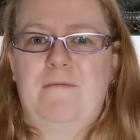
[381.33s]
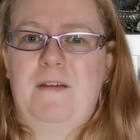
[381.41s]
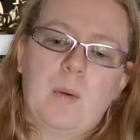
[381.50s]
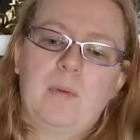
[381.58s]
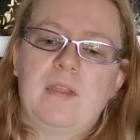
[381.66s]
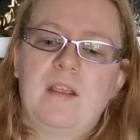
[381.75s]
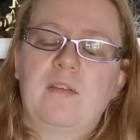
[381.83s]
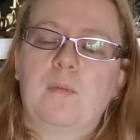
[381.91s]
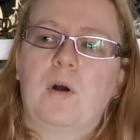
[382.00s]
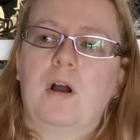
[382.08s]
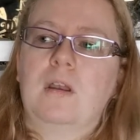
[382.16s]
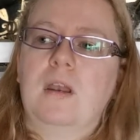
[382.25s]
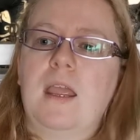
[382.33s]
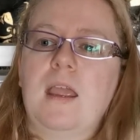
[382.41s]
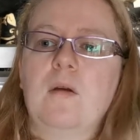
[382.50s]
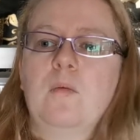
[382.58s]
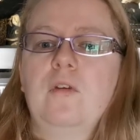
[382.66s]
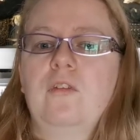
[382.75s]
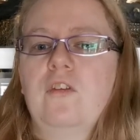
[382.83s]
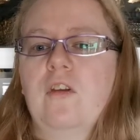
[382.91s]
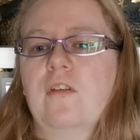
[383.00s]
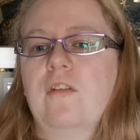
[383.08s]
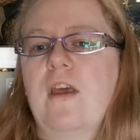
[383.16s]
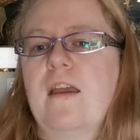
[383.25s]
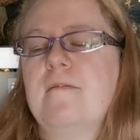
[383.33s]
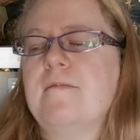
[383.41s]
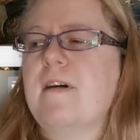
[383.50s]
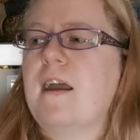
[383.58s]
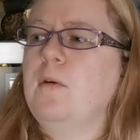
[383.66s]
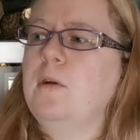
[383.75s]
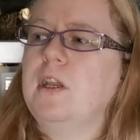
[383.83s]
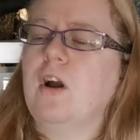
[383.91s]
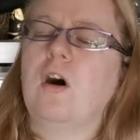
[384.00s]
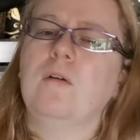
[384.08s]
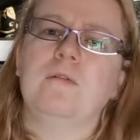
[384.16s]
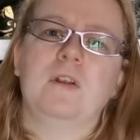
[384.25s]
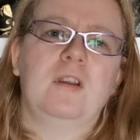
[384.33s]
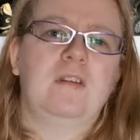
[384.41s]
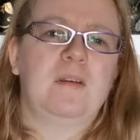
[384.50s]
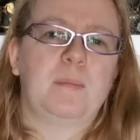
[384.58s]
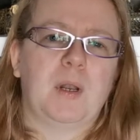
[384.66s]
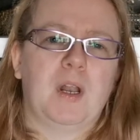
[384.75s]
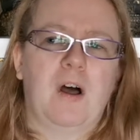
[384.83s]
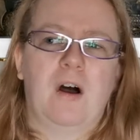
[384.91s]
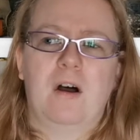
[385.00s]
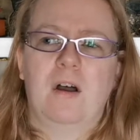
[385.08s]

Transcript: but with this one it was just a very convoluted plot.